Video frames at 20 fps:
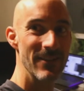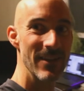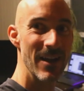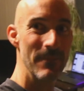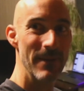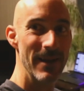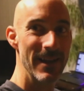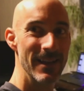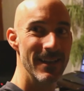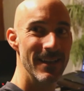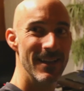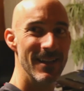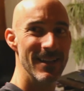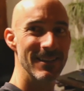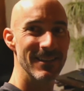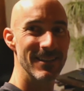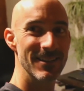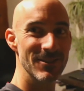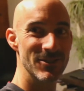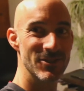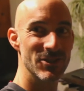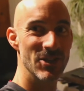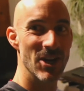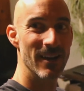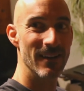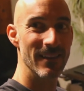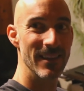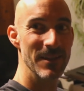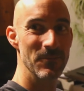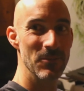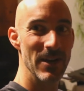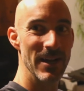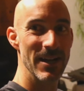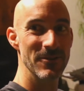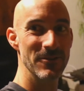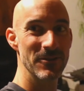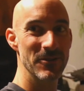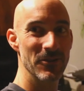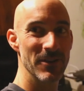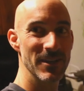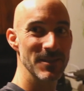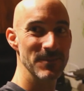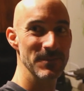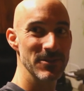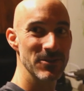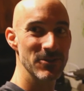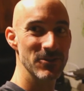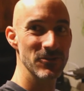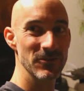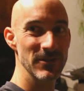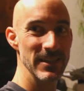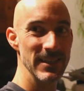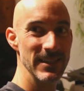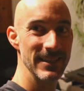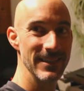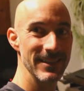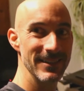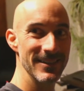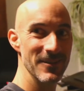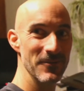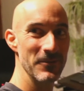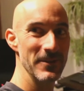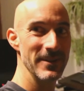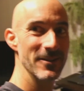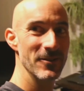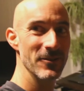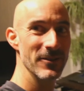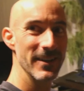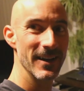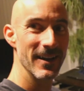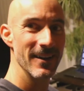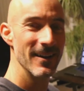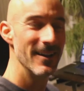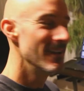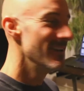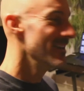I've got my little Charlie Brown Christmas tree in the window there.